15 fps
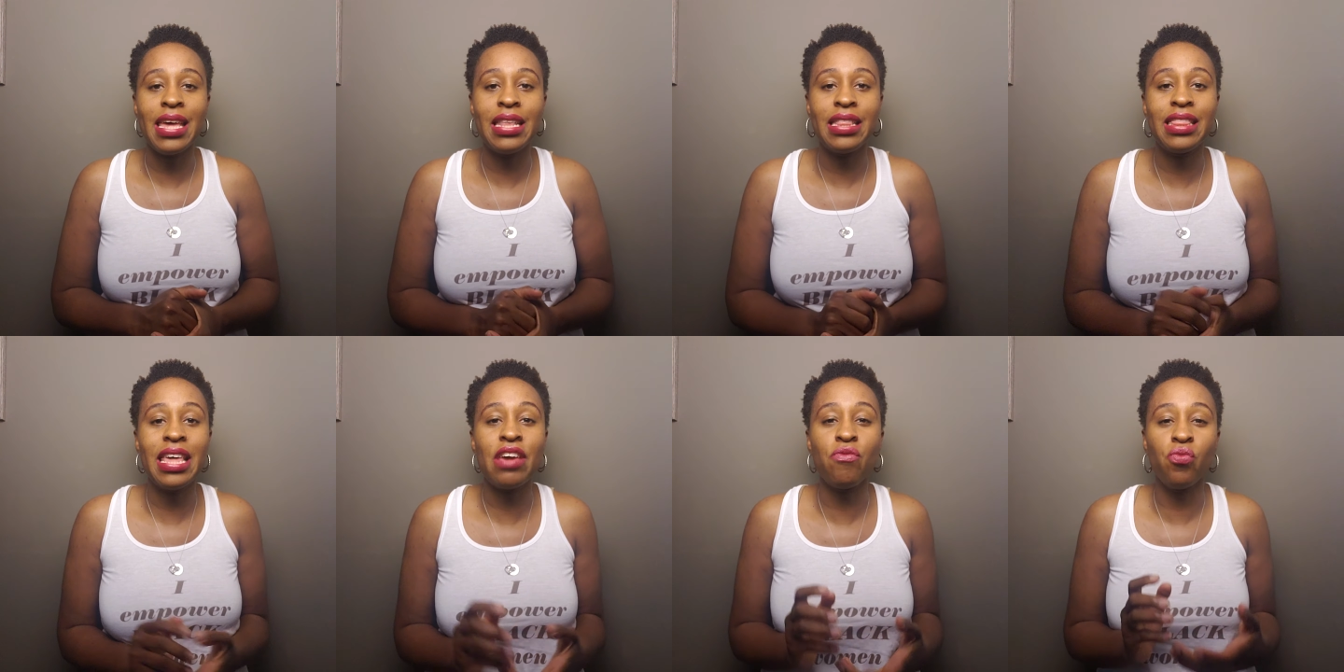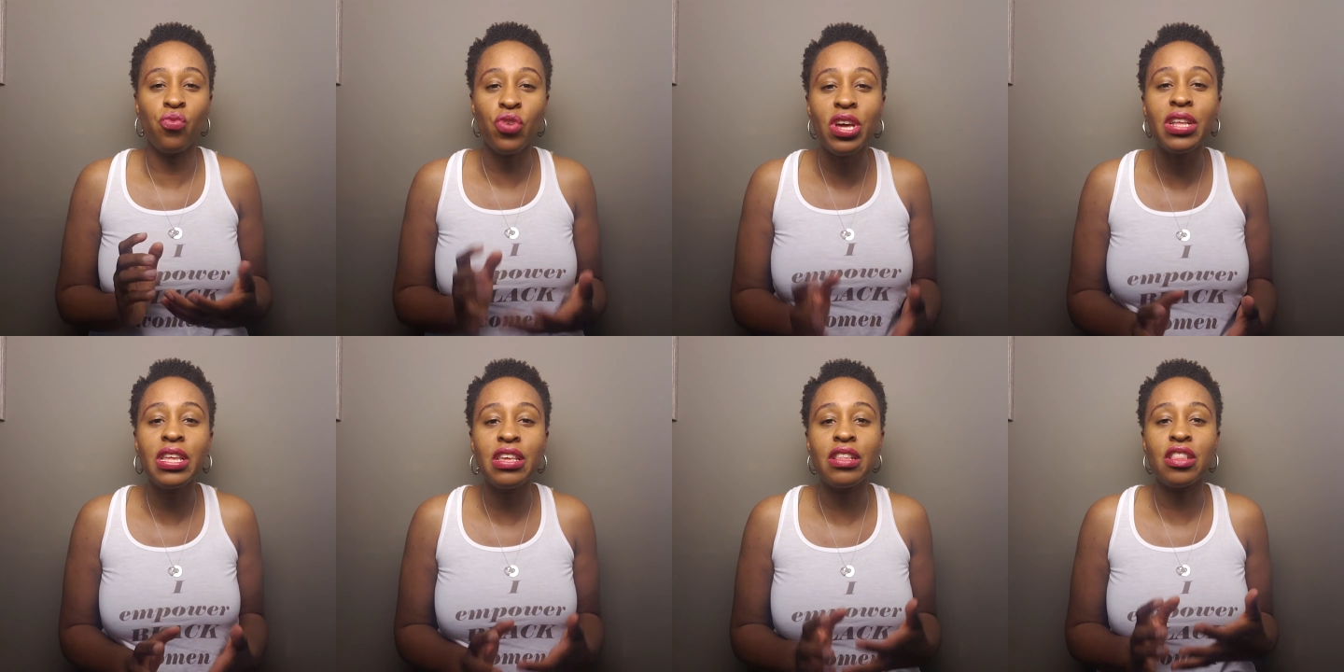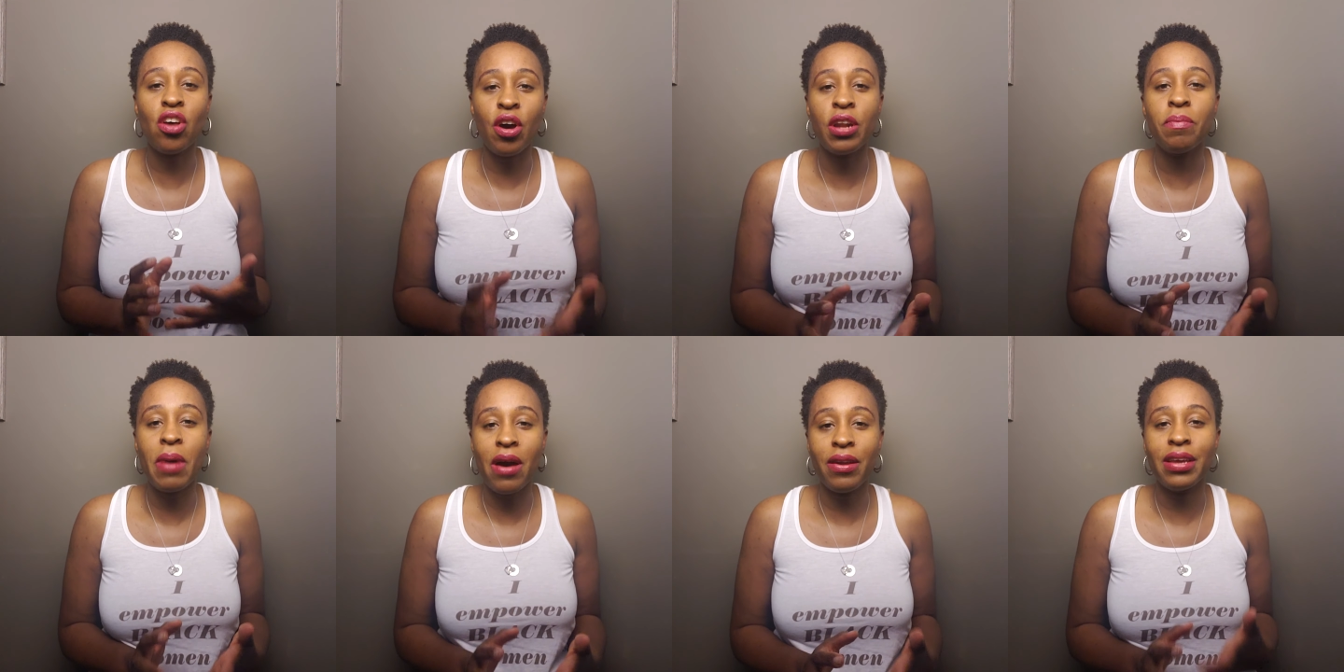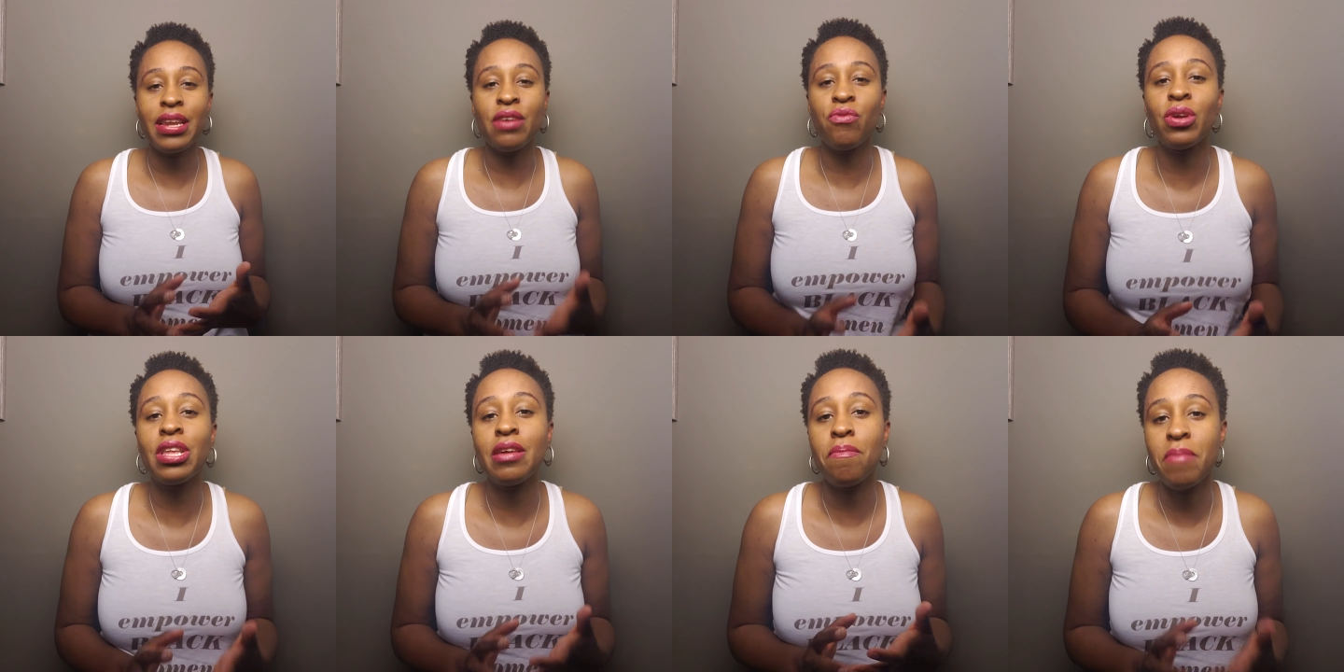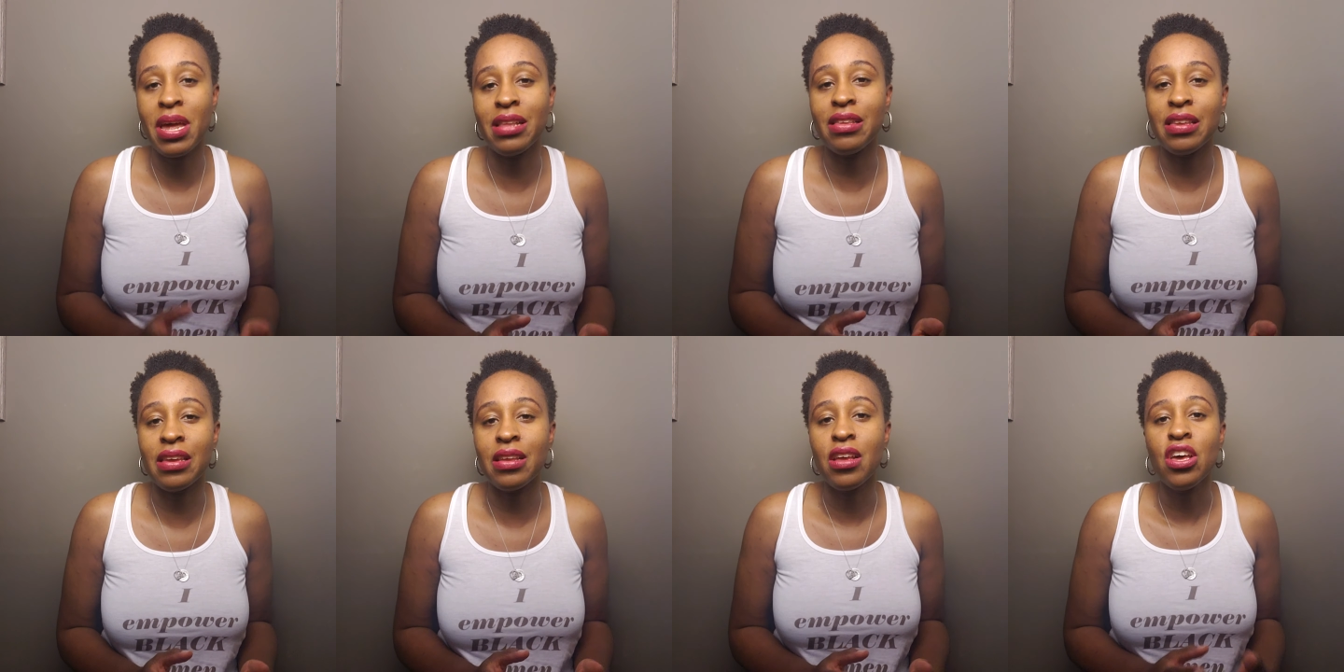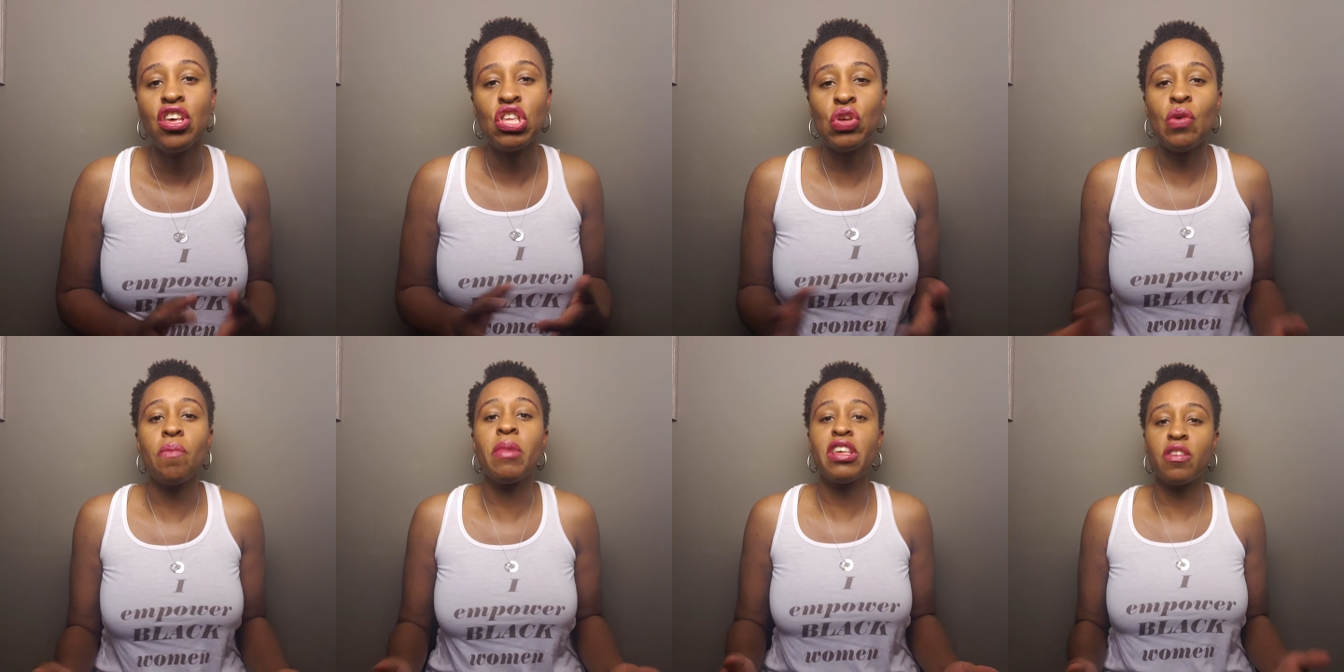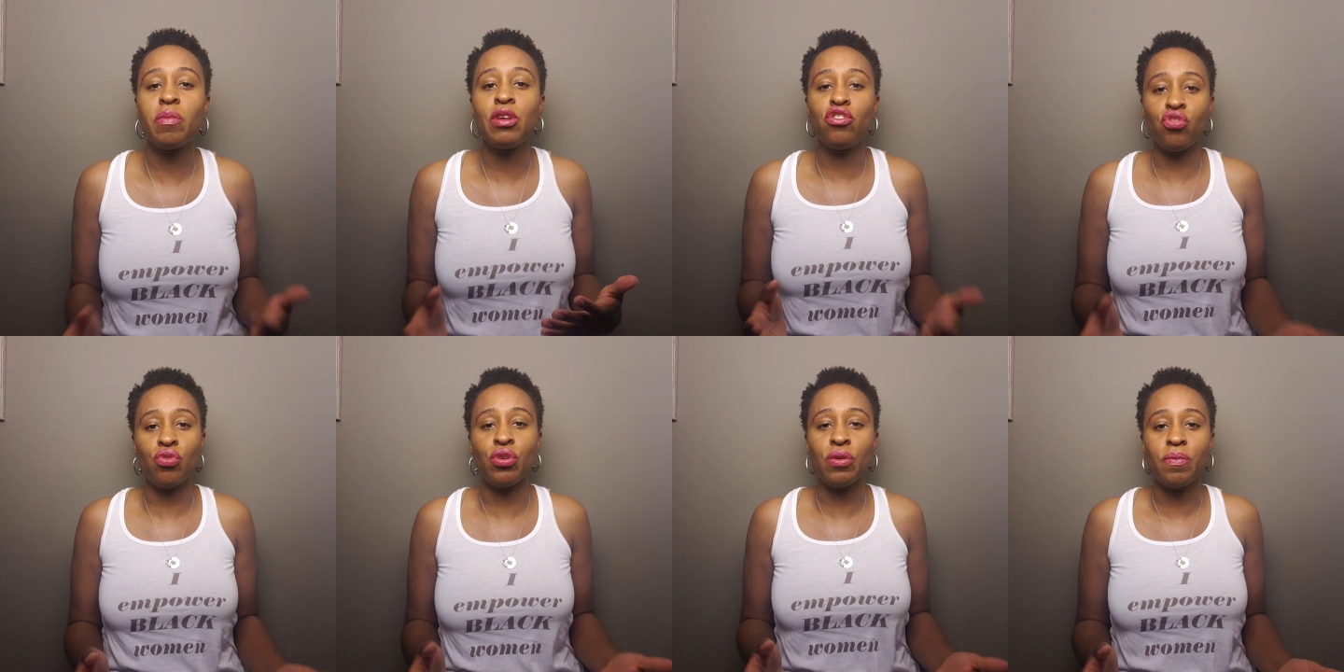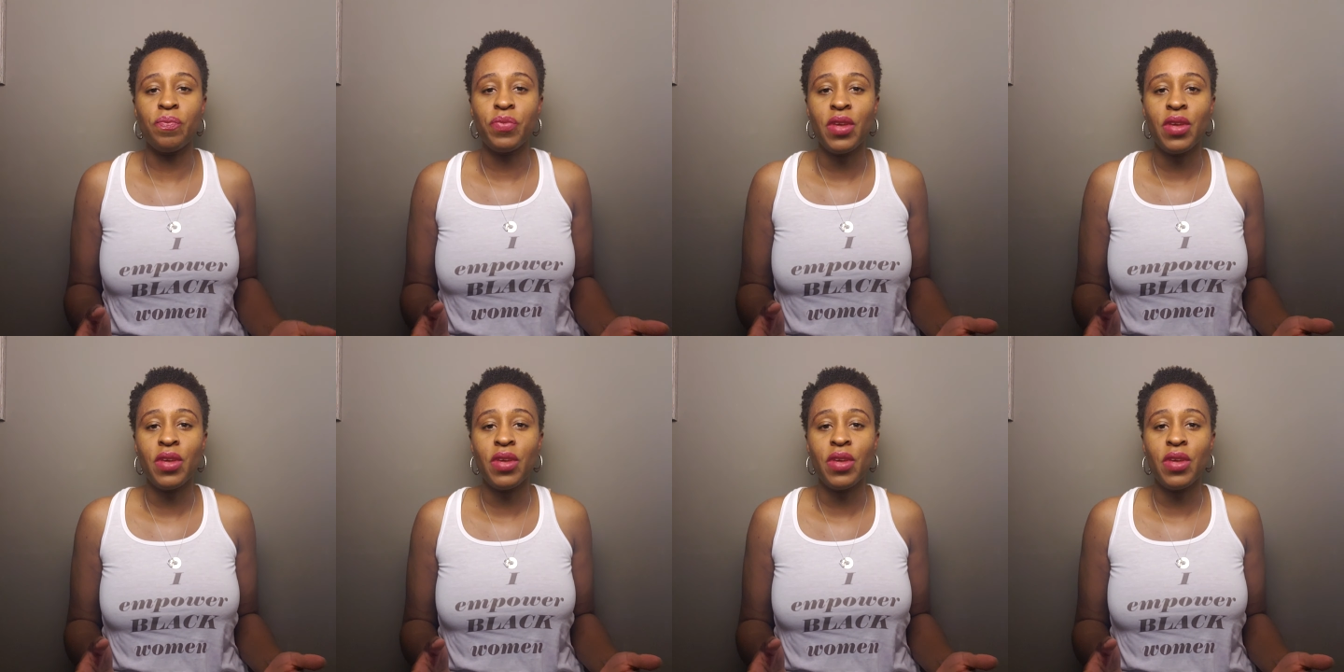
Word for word: And they really thought about it and they really meant it. So it must be true.